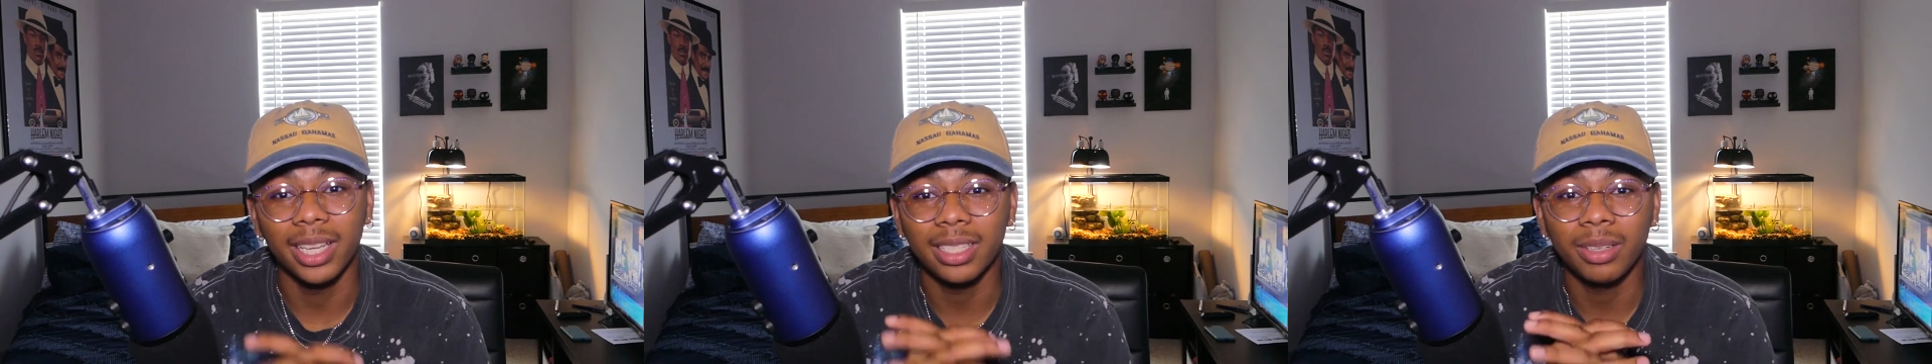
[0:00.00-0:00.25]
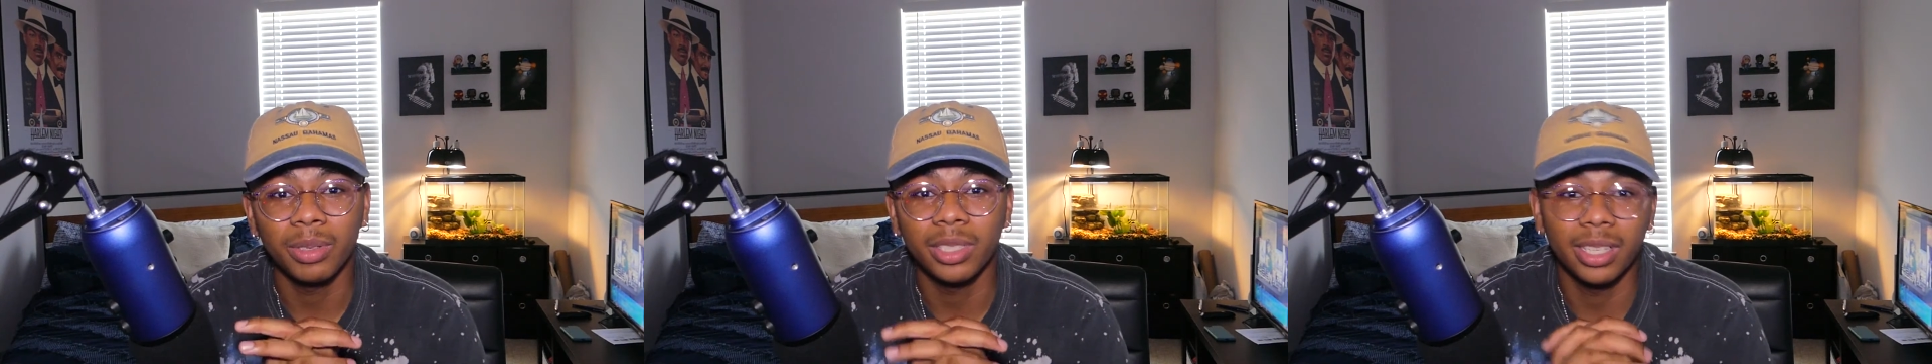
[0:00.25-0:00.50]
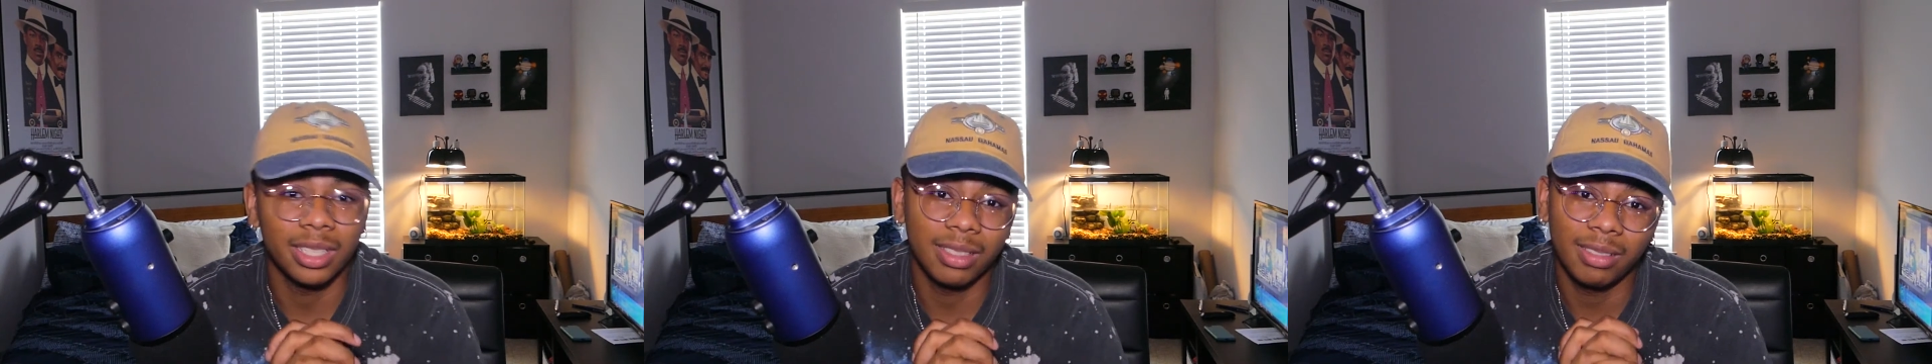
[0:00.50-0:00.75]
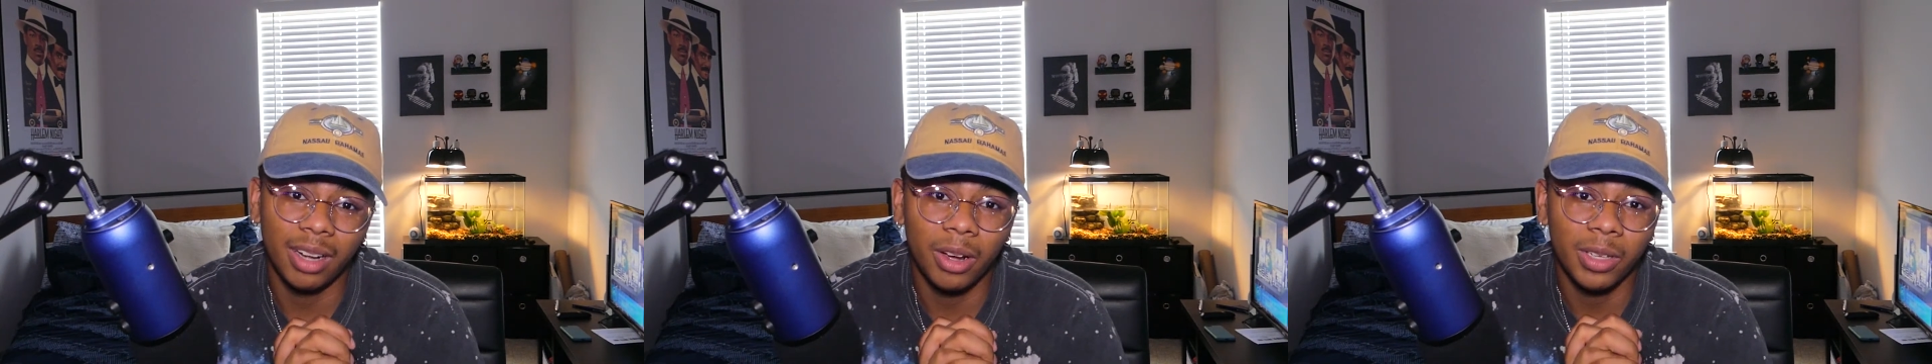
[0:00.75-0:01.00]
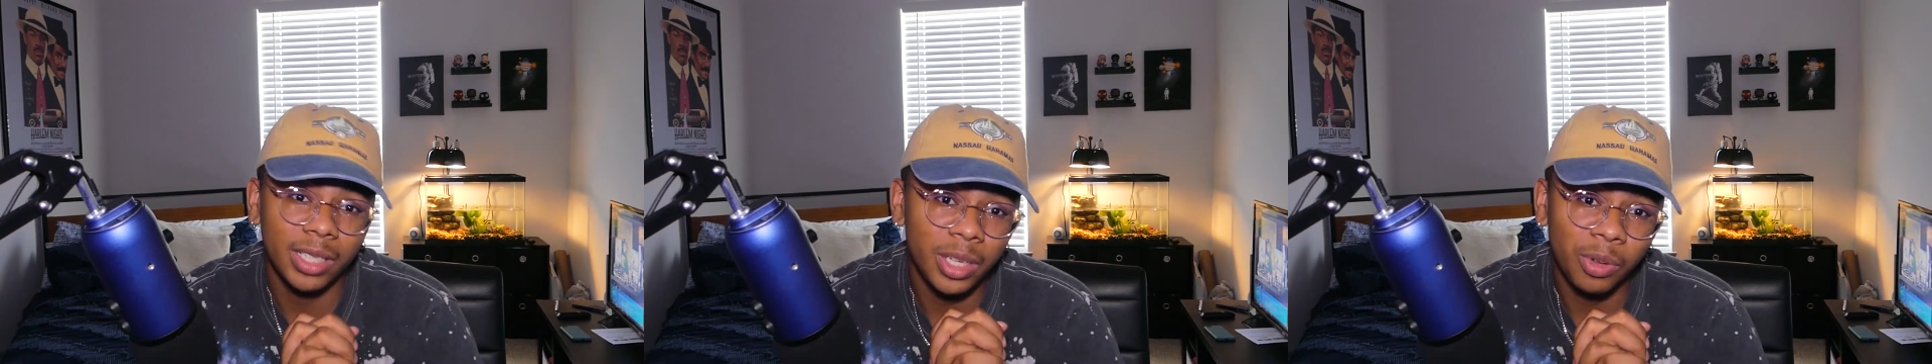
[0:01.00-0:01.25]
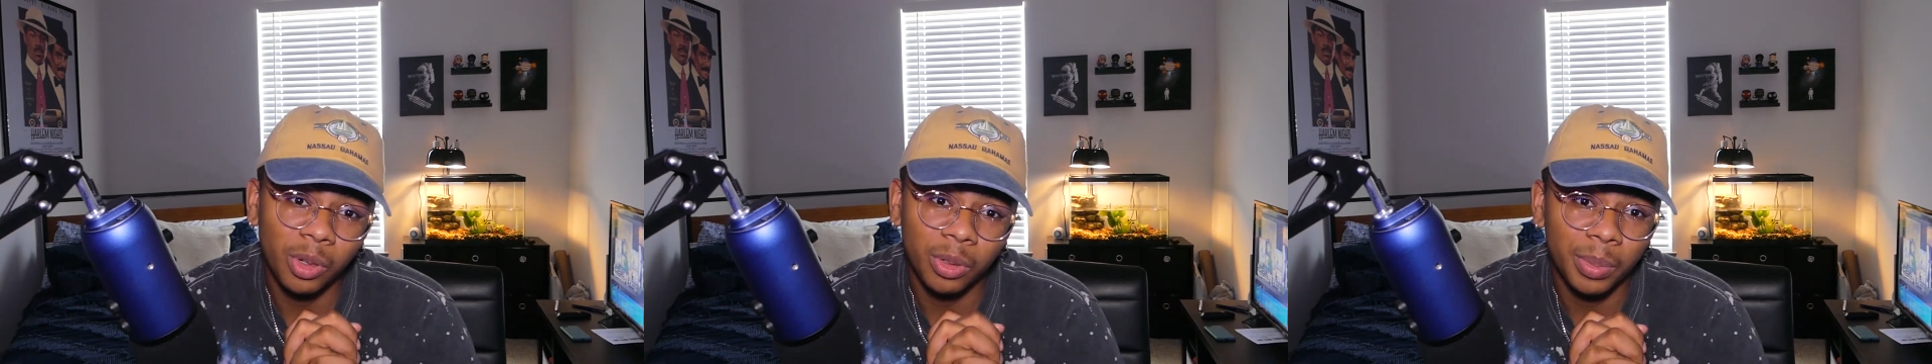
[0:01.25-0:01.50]
It was just, a
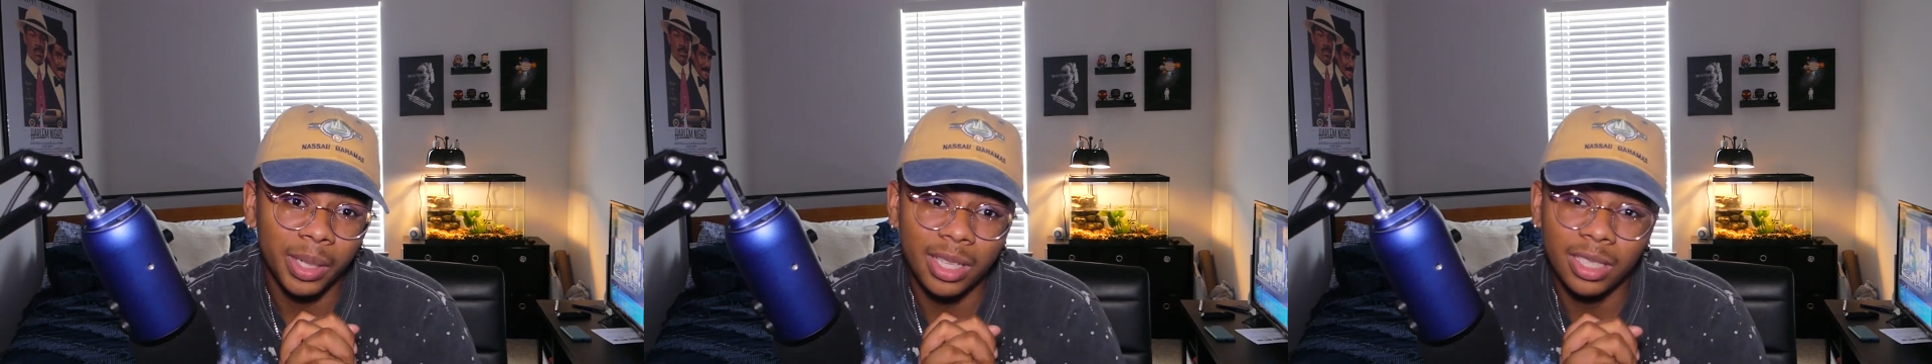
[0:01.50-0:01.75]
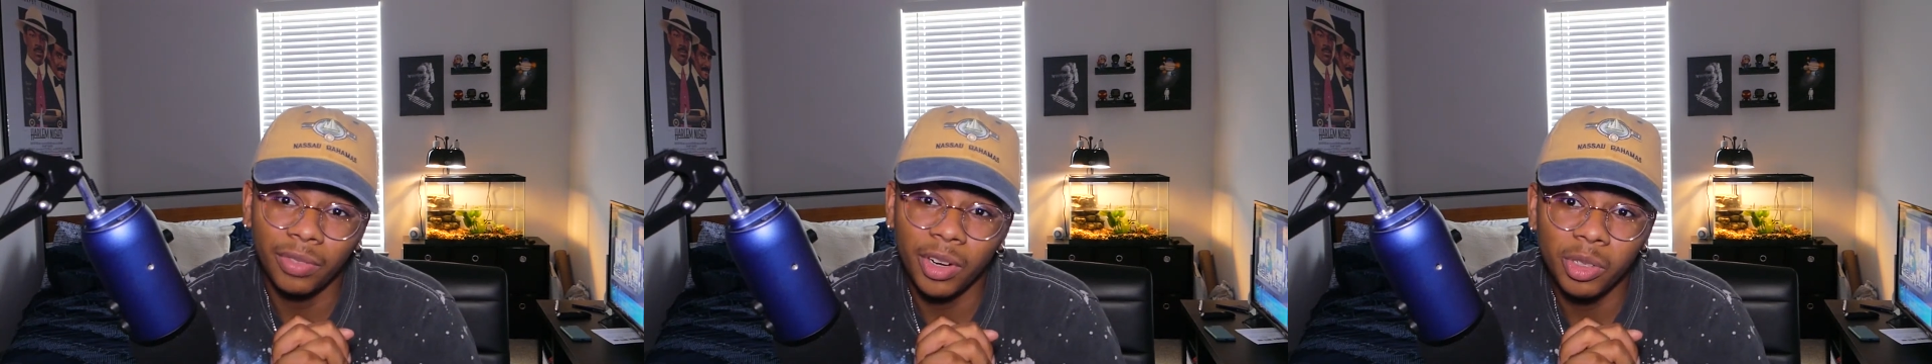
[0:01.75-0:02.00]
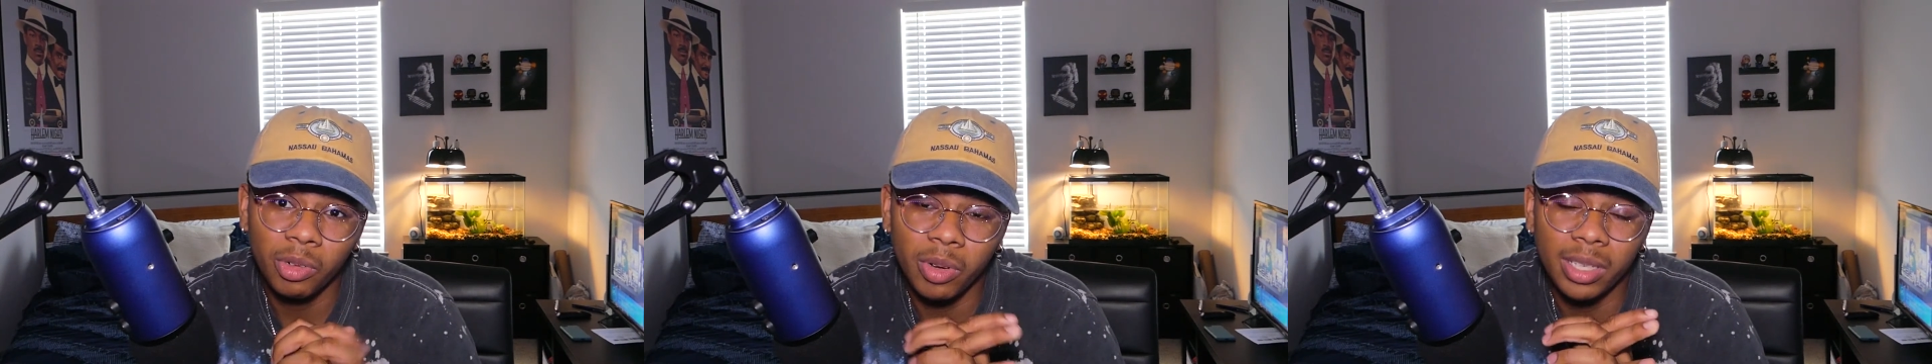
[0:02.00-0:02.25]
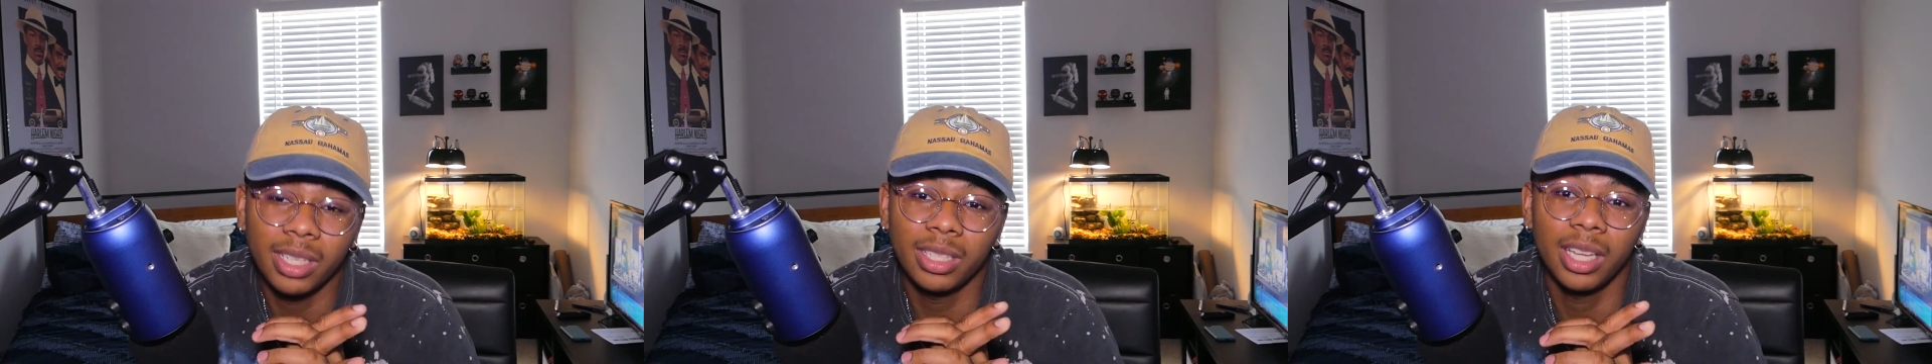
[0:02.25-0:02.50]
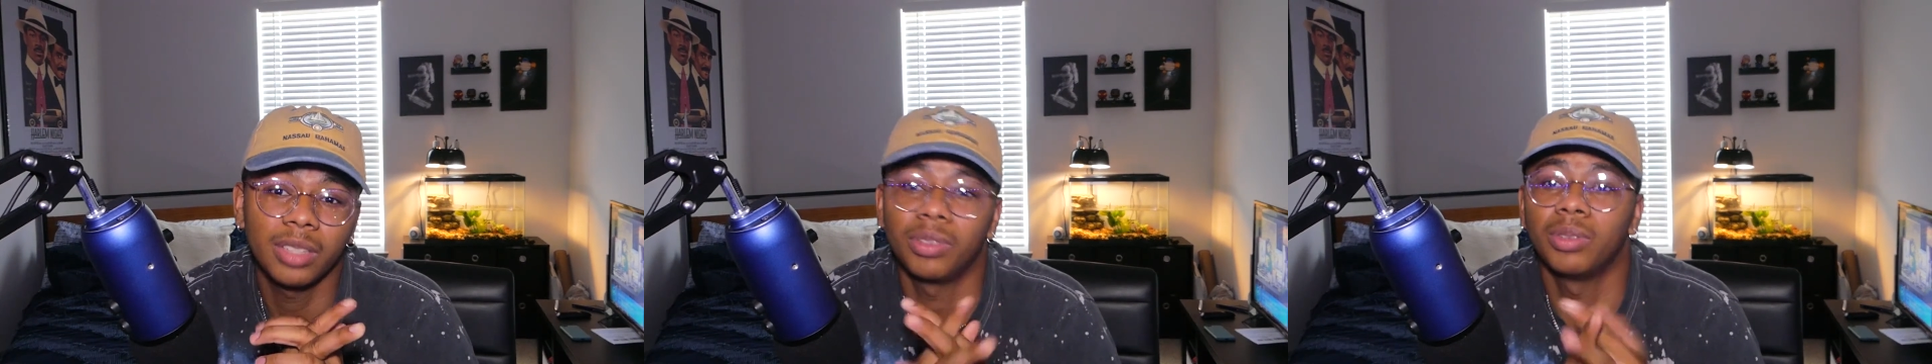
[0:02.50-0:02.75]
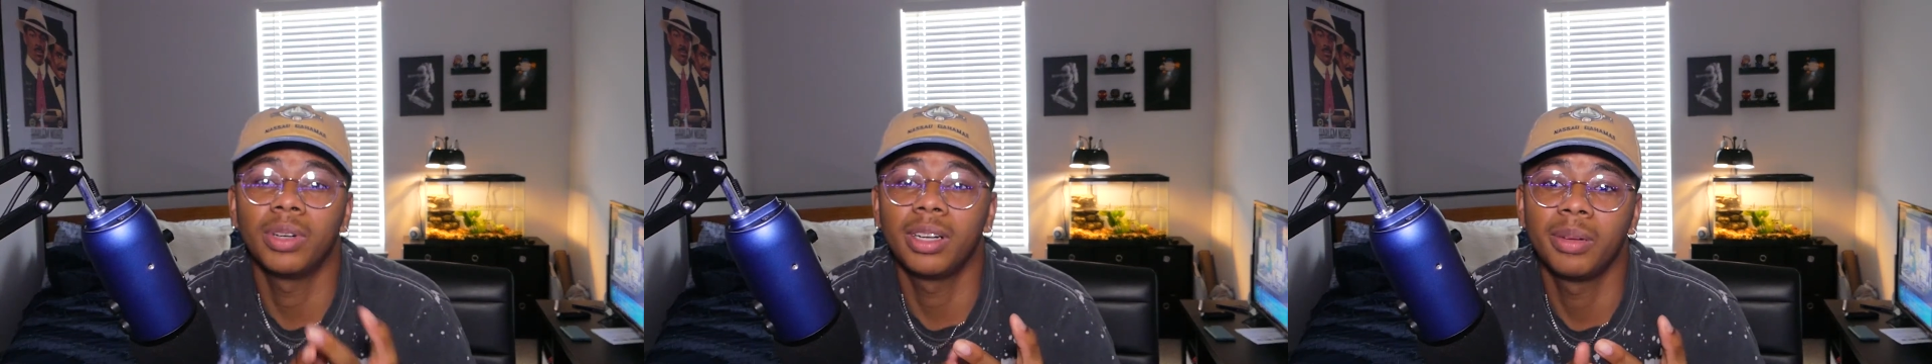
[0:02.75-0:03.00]
sequel because the first one was successful,
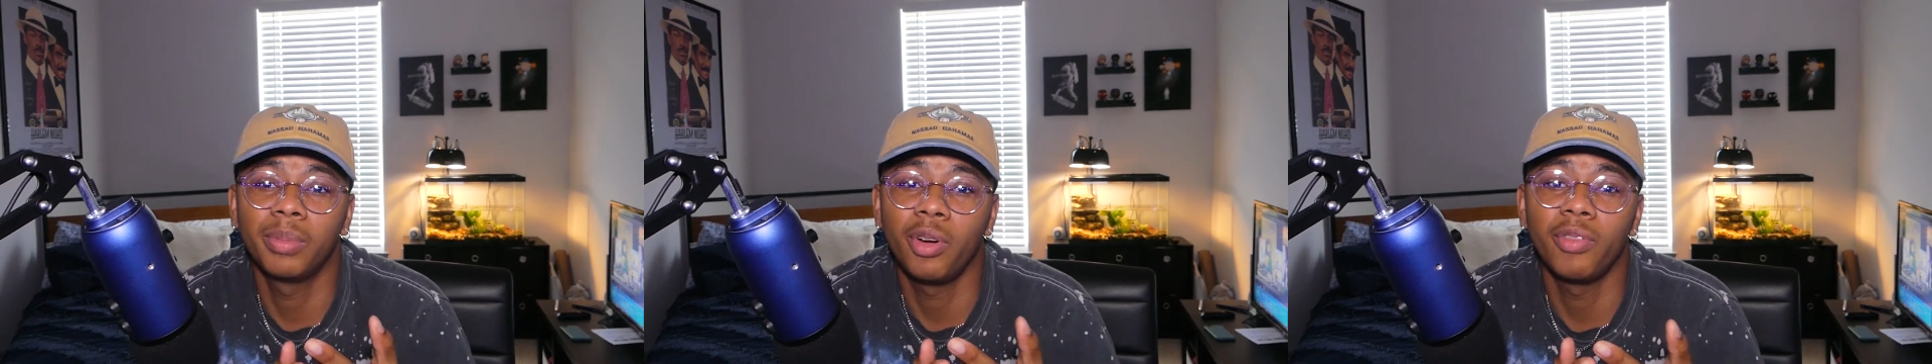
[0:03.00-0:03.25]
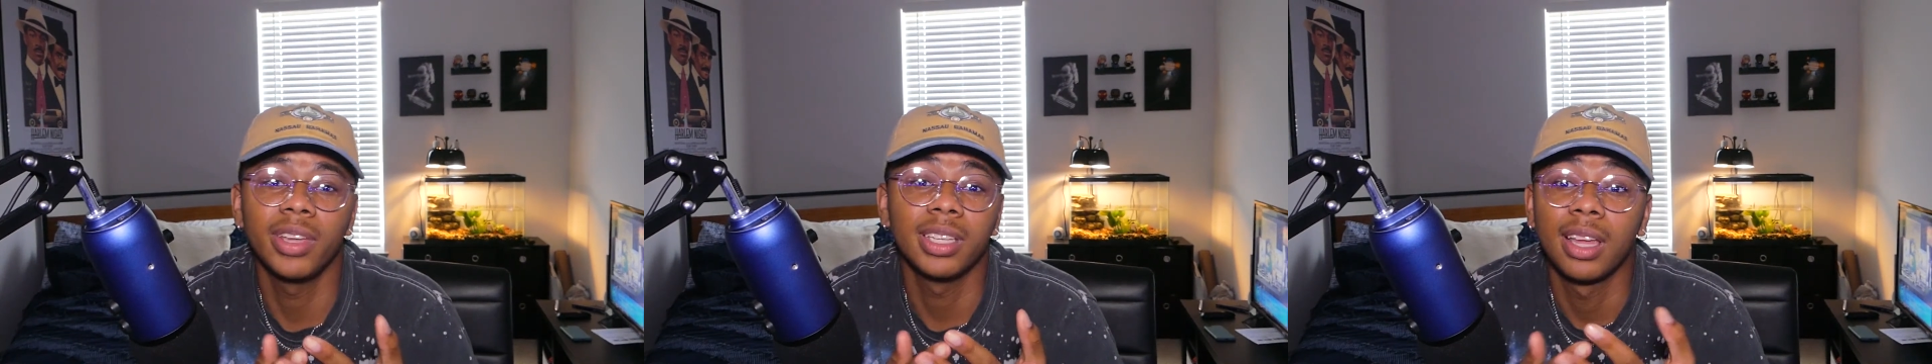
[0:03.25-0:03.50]
one of them movies.